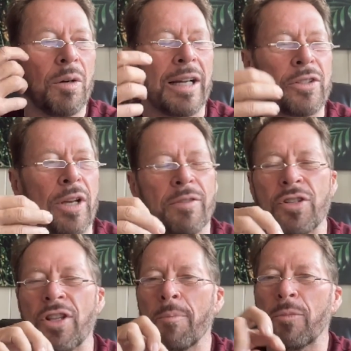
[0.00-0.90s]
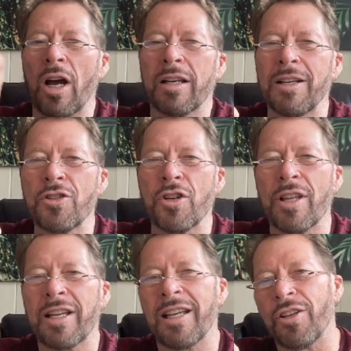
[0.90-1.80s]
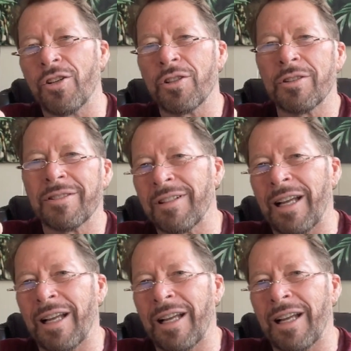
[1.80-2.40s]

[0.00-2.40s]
Right. So I have to stop talking so they get your,